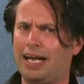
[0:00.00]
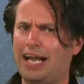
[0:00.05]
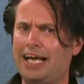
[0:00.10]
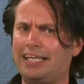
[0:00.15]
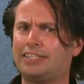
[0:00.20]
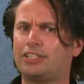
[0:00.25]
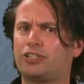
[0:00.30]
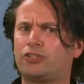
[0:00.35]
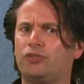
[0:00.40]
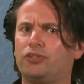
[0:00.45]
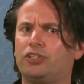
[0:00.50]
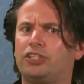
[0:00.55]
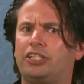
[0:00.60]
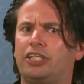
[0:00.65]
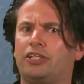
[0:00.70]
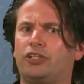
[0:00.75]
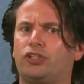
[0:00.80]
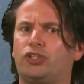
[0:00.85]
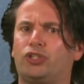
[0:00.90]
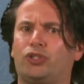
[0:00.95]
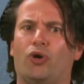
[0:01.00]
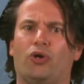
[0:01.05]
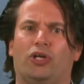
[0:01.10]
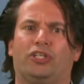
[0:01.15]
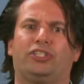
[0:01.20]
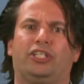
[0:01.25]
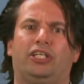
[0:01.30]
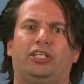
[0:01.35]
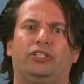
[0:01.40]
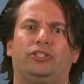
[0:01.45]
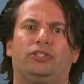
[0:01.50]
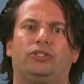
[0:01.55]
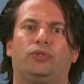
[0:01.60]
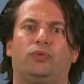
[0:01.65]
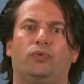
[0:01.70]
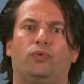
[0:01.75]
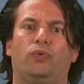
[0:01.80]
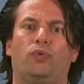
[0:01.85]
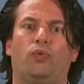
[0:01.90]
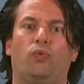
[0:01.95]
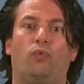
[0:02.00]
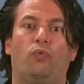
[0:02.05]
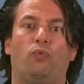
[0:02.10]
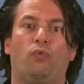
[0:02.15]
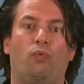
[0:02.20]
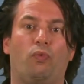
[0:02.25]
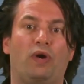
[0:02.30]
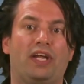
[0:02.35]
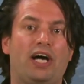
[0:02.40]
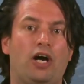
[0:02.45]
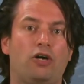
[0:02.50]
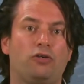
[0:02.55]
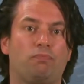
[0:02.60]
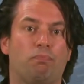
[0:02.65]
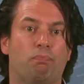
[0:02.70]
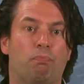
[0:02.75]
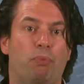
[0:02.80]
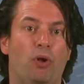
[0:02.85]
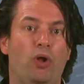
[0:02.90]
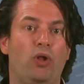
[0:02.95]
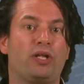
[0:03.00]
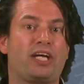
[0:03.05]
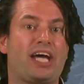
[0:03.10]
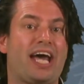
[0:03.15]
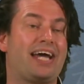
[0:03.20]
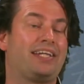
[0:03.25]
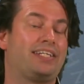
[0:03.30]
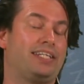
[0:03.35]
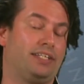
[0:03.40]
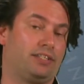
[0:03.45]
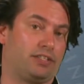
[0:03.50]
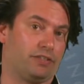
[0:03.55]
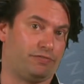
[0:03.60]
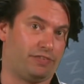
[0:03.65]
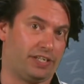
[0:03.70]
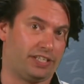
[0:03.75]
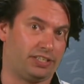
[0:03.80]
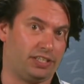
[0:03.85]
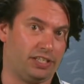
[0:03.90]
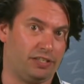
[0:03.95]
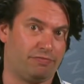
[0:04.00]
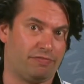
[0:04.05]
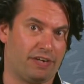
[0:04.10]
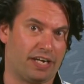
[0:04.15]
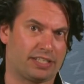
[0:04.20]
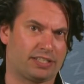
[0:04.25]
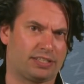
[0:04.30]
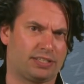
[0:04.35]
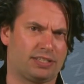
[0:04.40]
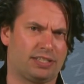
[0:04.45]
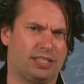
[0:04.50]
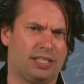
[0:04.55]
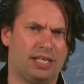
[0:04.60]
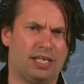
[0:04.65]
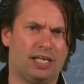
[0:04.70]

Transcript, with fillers: Let's consider solar cells without bulk and interface defects.